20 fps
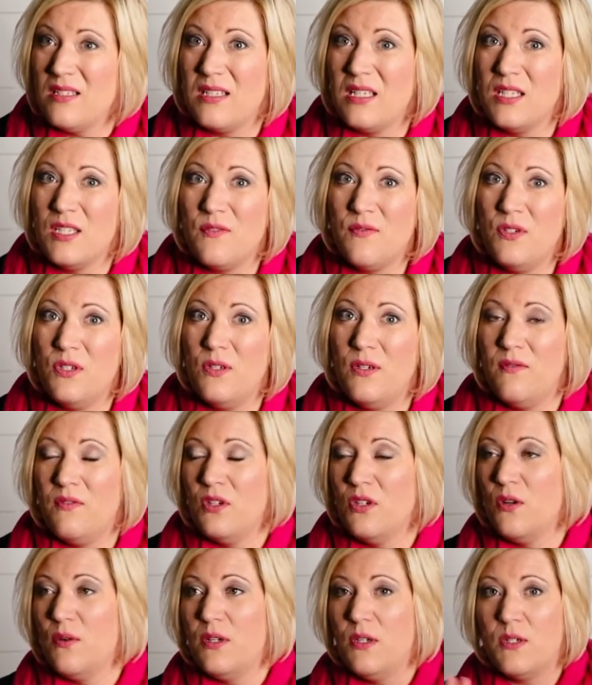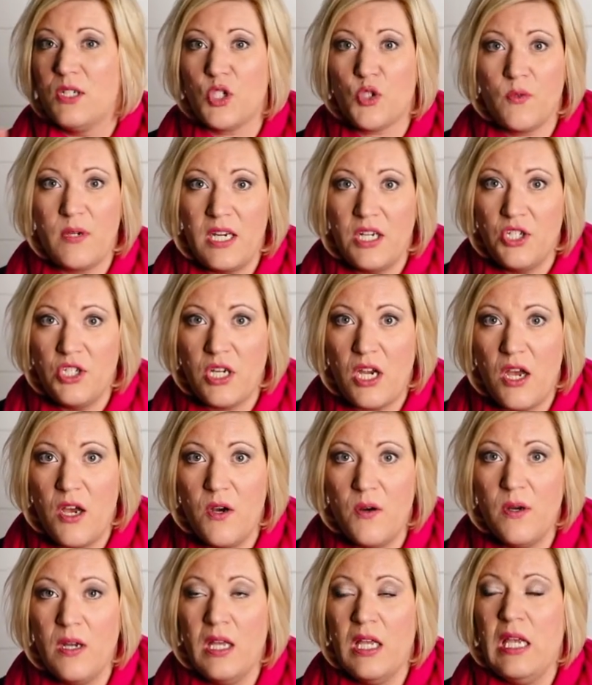sense for you, if you're going to a trade
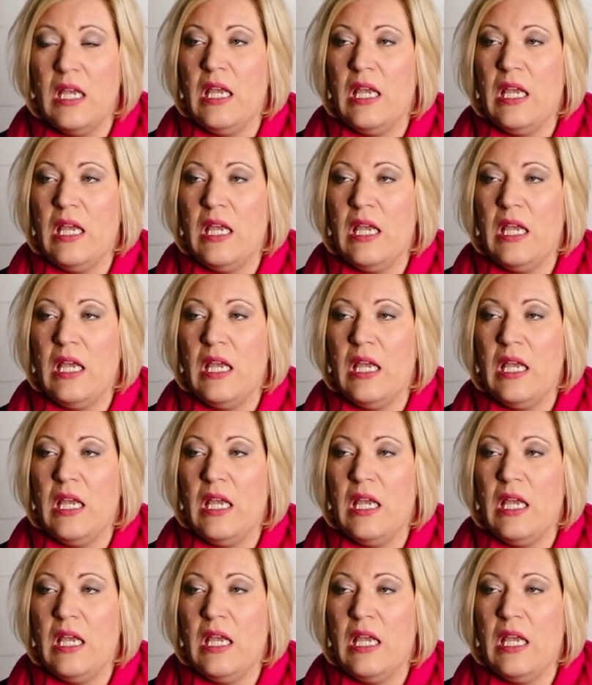show